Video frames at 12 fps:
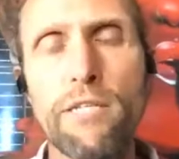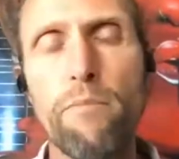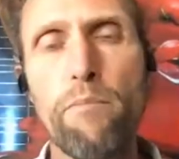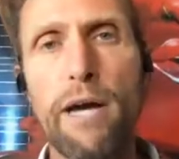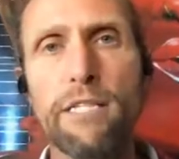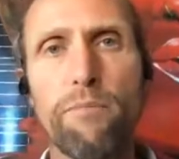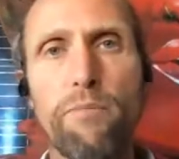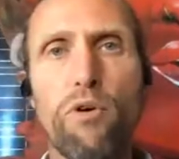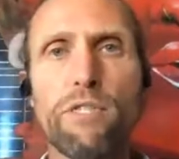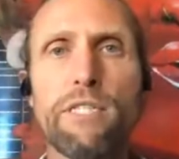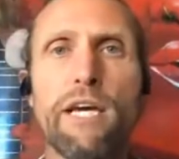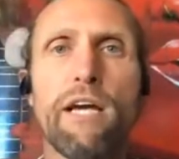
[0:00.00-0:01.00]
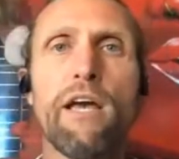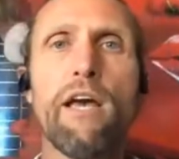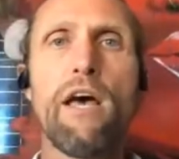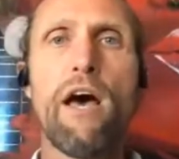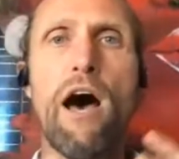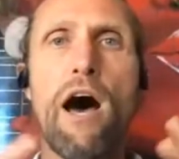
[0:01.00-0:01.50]
and by supporting
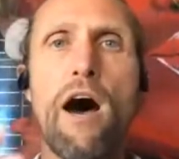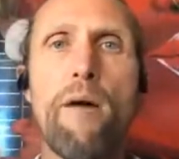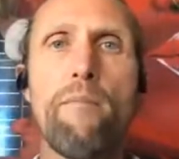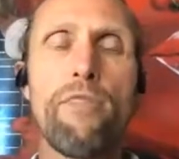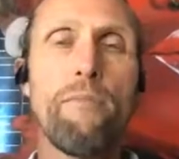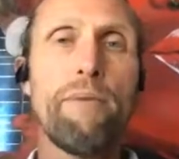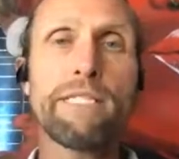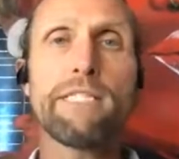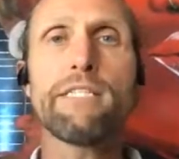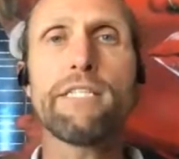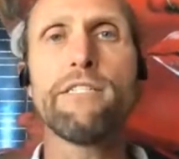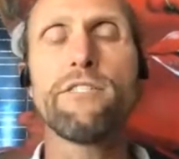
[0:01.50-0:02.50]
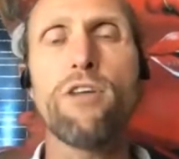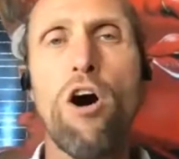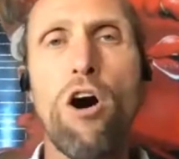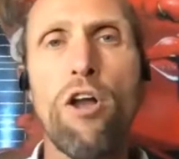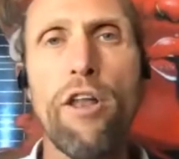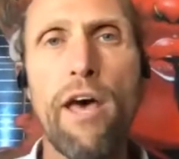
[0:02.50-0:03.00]
businesses
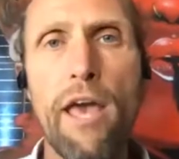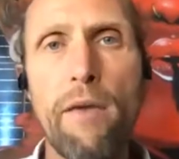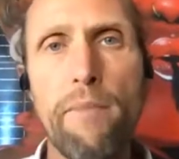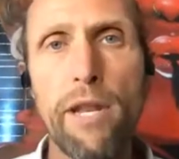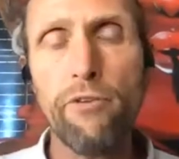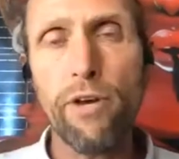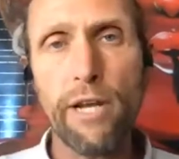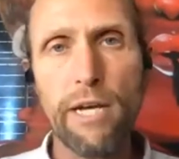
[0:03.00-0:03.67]
on a mini grid,